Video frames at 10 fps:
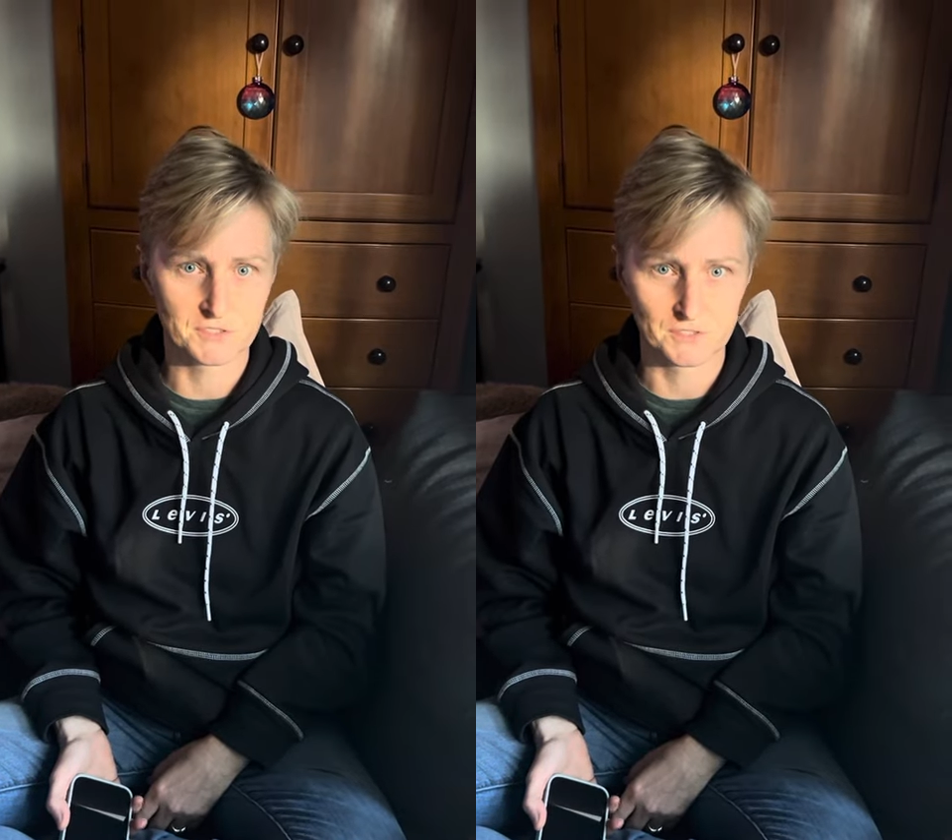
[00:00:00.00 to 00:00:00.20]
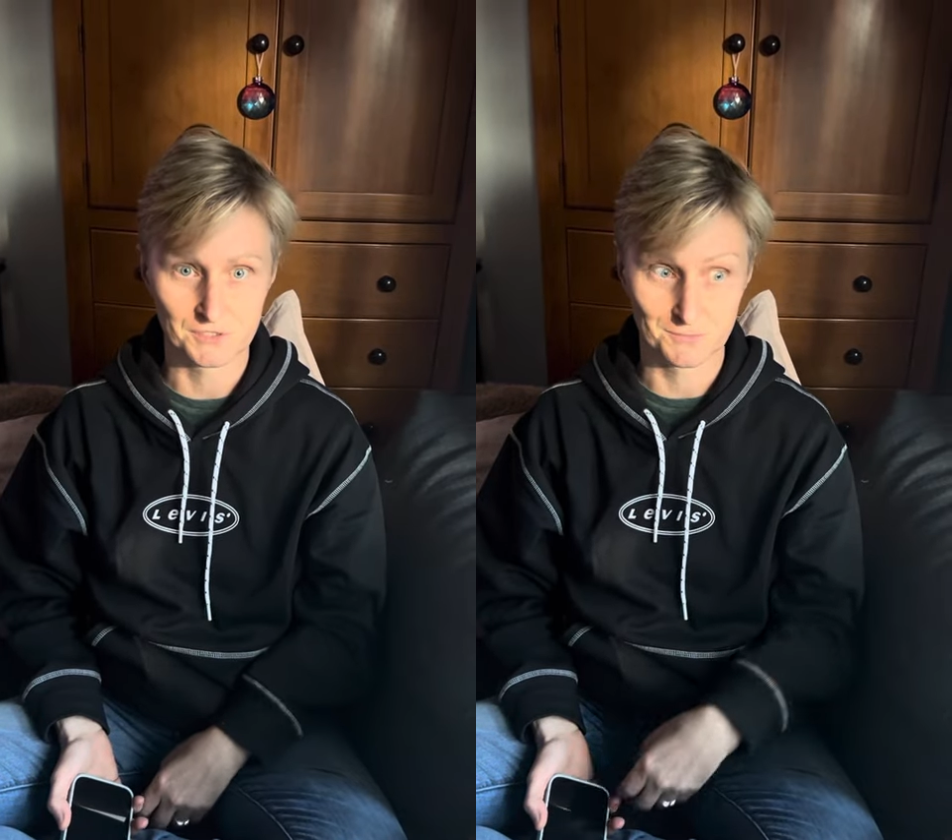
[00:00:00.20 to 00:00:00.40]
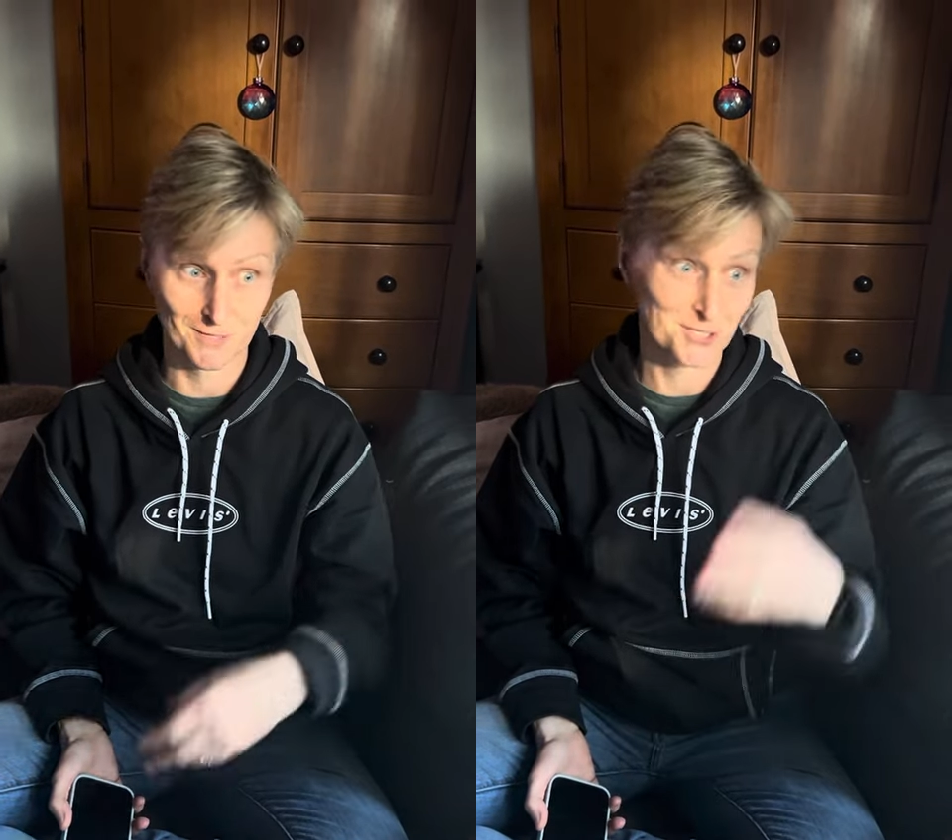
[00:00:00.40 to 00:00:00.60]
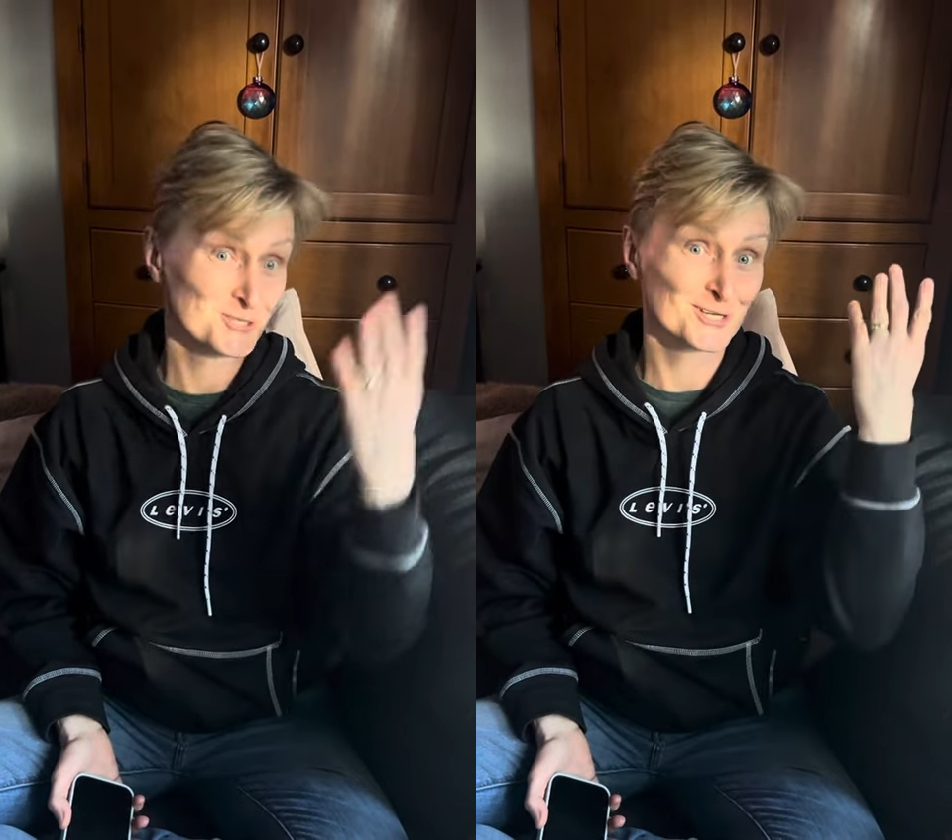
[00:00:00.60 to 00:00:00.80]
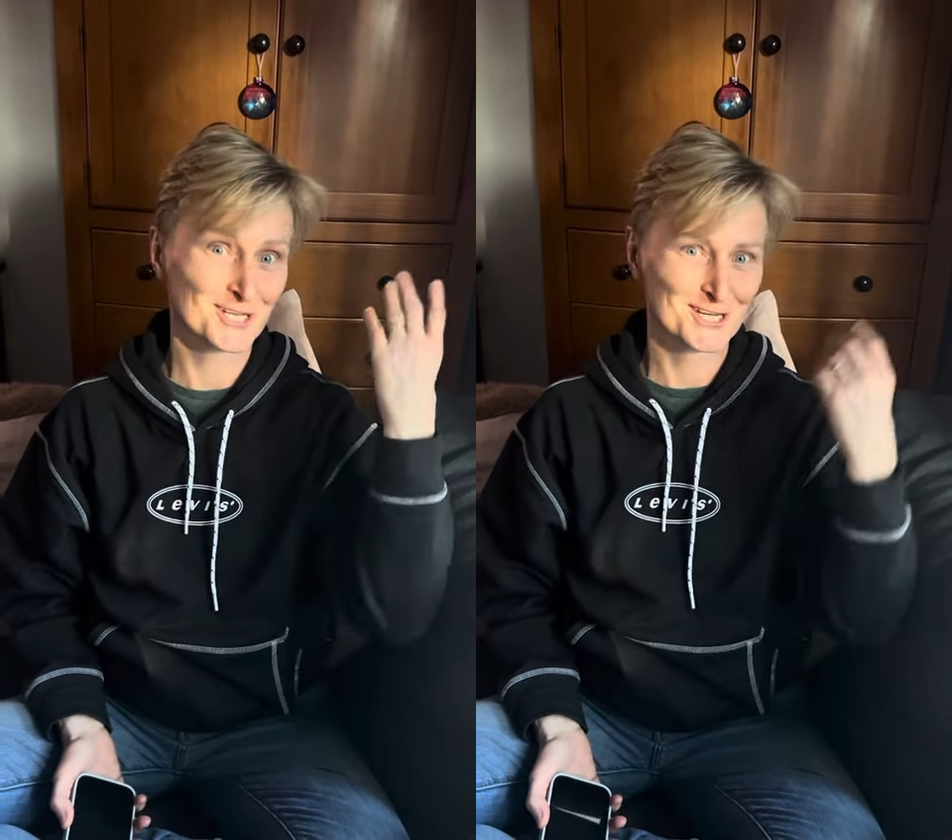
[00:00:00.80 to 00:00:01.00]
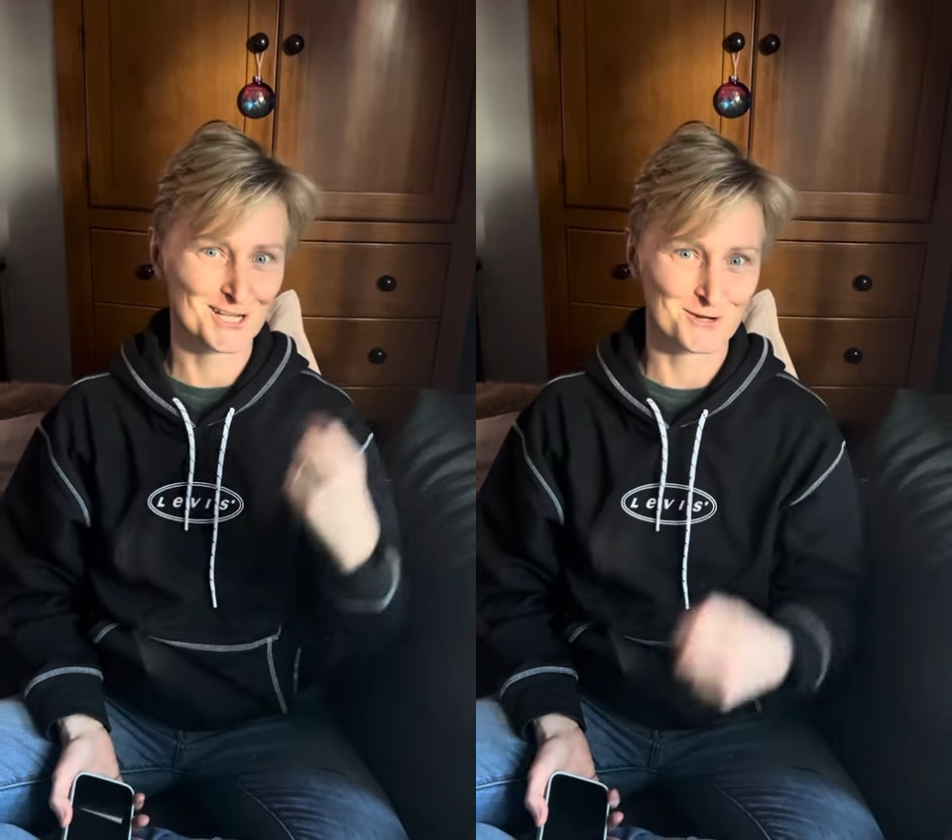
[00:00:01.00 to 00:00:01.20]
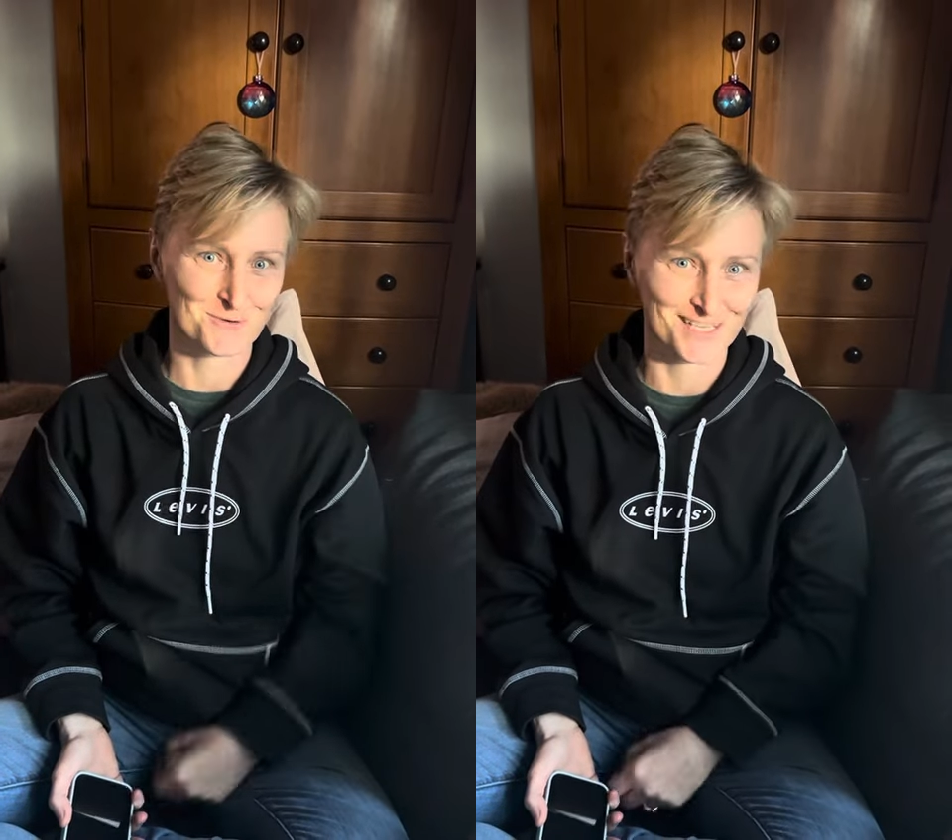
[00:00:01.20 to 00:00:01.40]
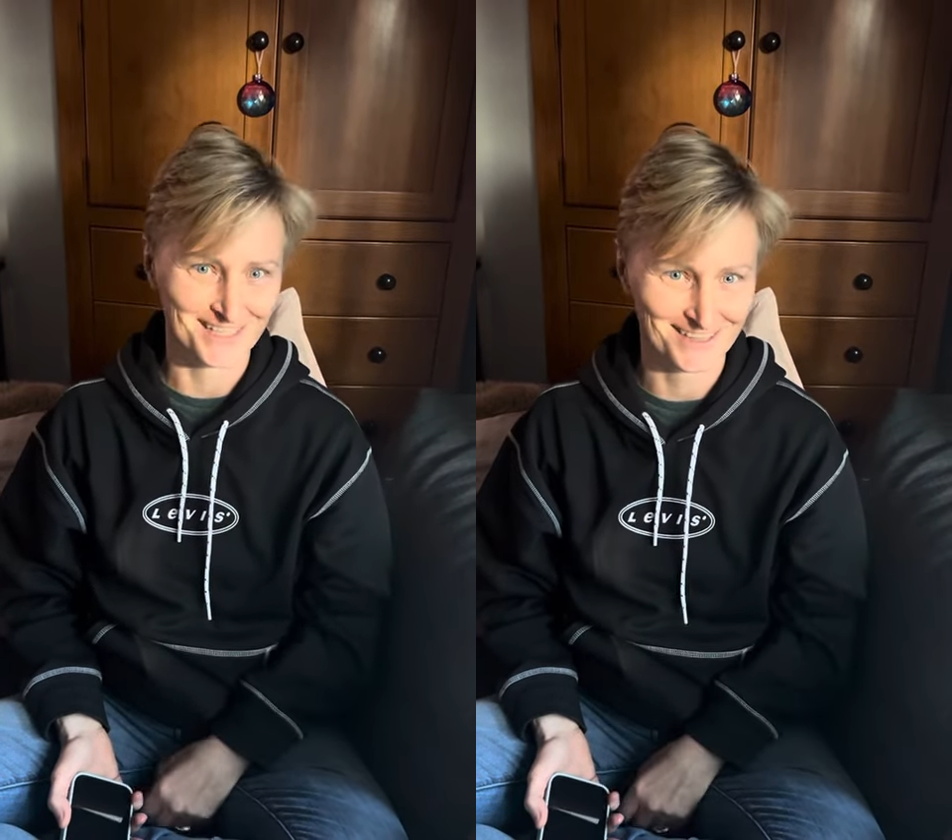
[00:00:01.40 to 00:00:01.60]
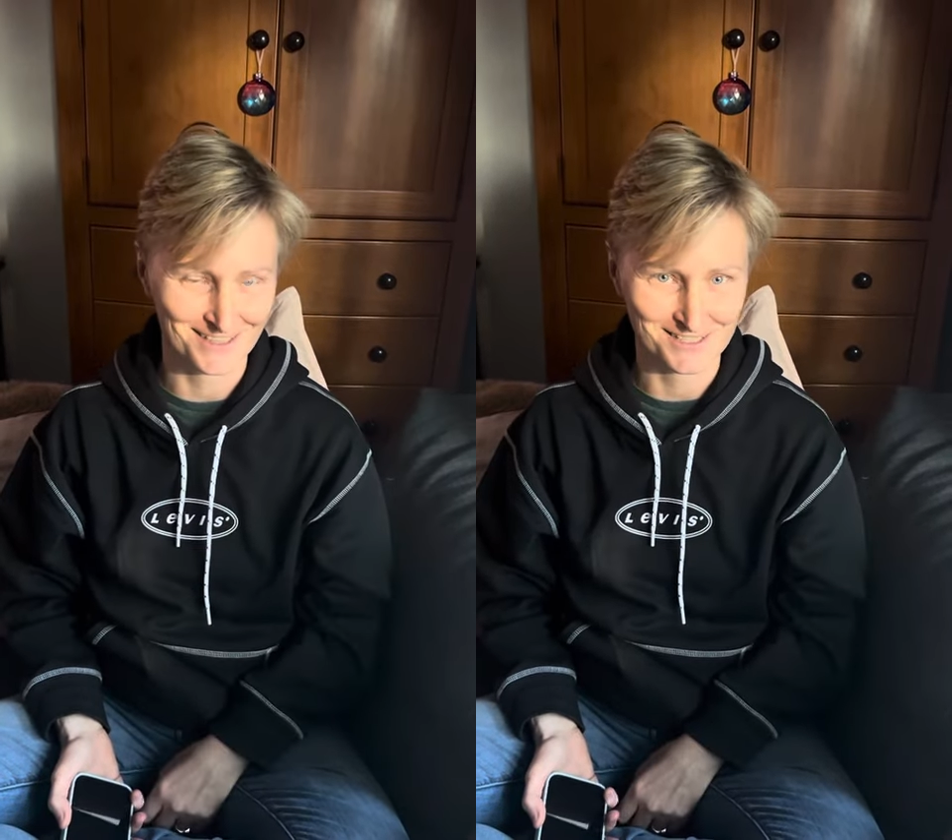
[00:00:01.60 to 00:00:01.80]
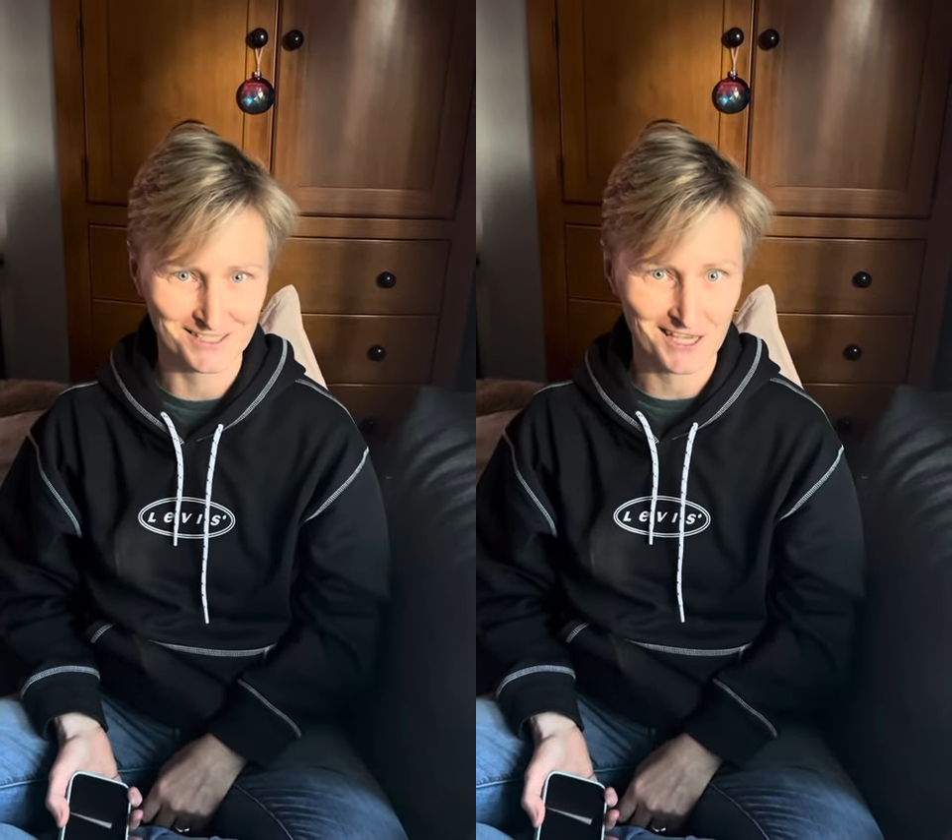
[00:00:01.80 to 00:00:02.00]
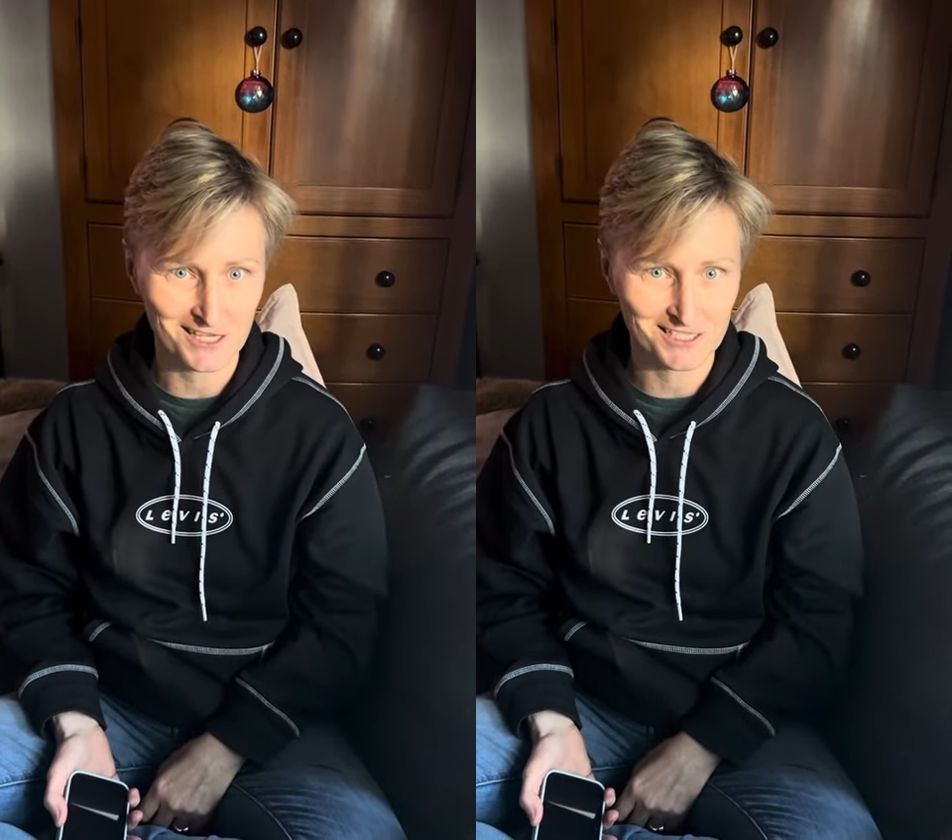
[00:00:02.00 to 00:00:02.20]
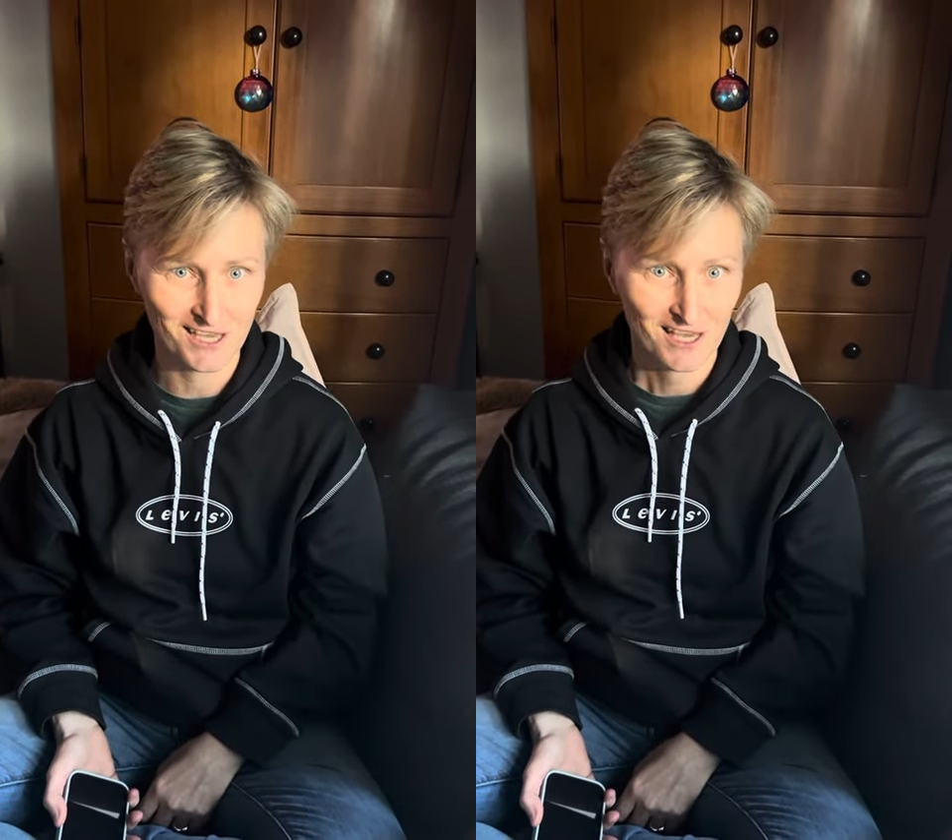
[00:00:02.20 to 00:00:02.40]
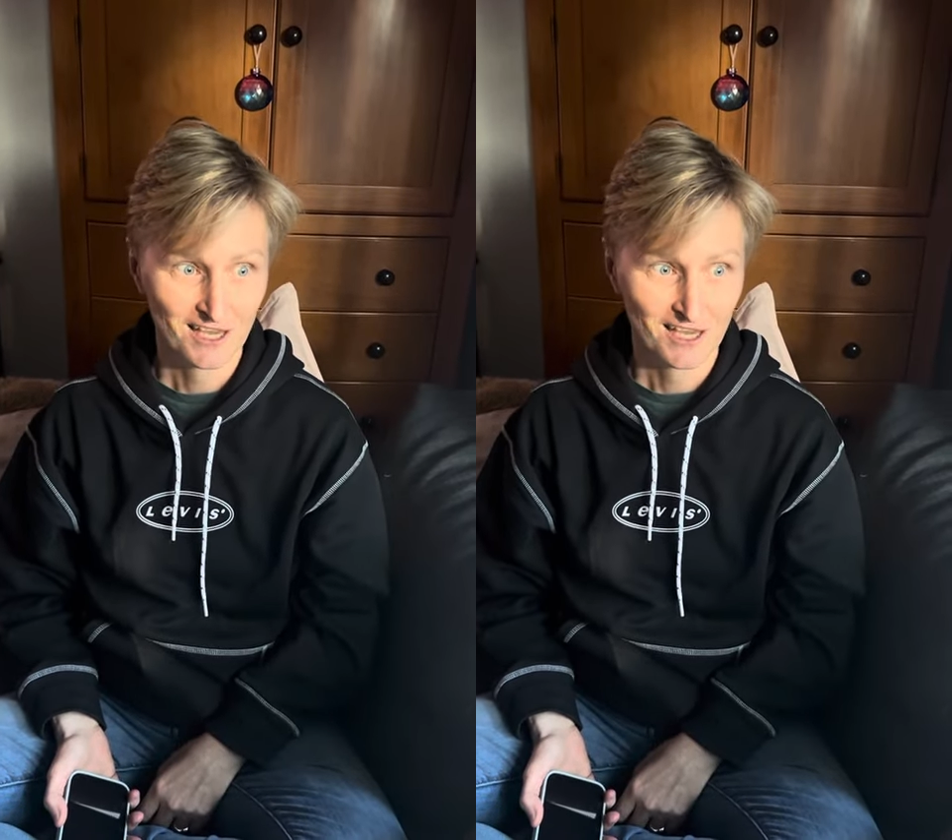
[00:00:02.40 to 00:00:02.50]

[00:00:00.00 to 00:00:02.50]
There is a major league now in the States.